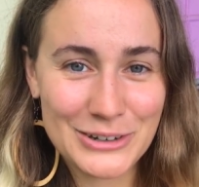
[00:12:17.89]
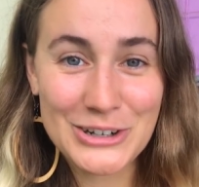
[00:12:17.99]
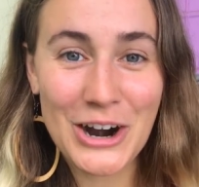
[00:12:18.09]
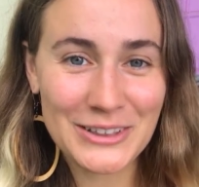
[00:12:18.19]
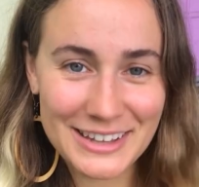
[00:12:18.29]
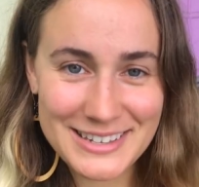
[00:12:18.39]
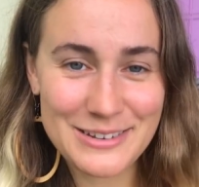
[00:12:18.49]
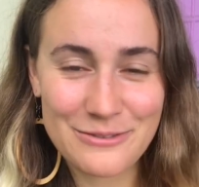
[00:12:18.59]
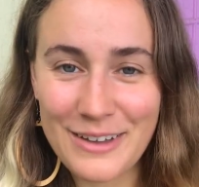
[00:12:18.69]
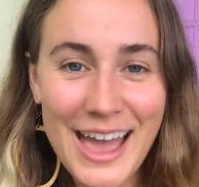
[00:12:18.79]

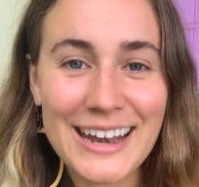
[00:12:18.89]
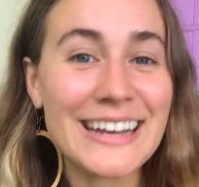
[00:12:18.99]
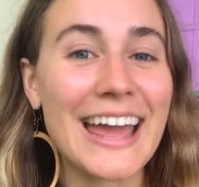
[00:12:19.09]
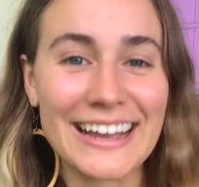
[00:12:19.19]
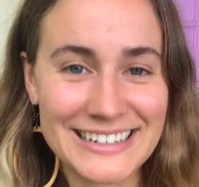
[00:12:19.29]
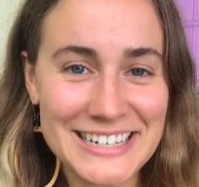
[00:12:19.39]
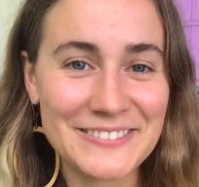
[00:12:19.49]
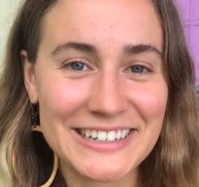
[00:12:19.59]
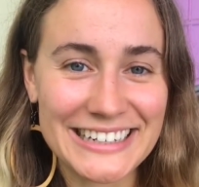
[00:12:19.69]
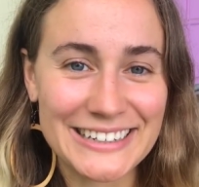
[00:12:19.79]
regardless of any
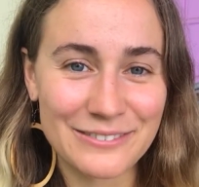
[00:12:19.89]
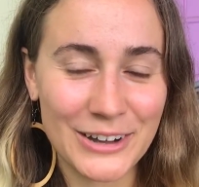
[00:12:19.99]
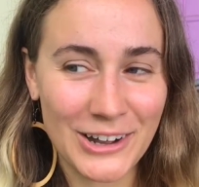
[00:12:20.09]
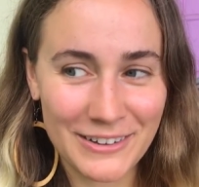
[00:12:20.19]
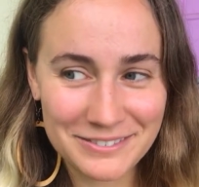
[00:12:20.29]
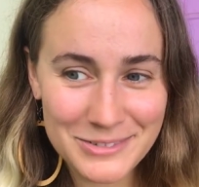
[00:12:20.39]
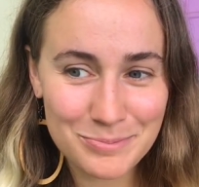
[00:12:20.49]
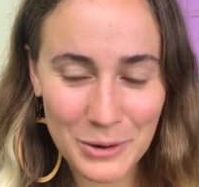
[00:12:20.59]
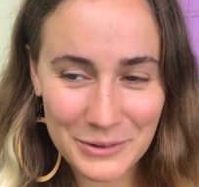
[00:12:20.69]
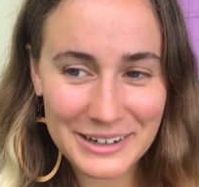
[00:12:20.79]
negativity involved,
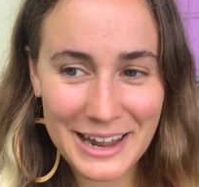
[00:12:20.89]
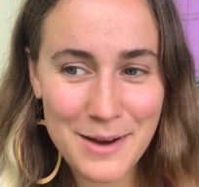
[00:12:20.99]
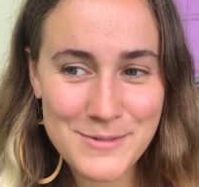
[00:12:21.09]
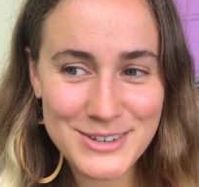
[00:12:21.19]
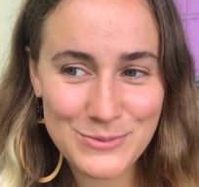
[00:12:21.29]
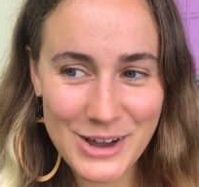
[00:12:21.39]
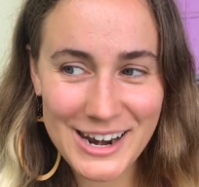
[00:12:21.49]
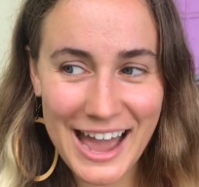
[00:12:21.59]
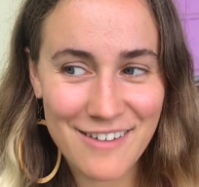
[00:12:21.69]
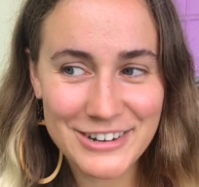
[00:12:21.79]
broken cameras and
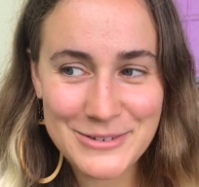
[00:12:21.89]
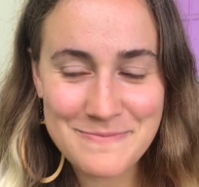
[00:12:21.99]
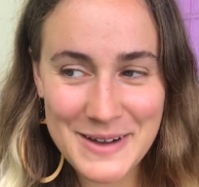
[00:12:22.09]
what have you.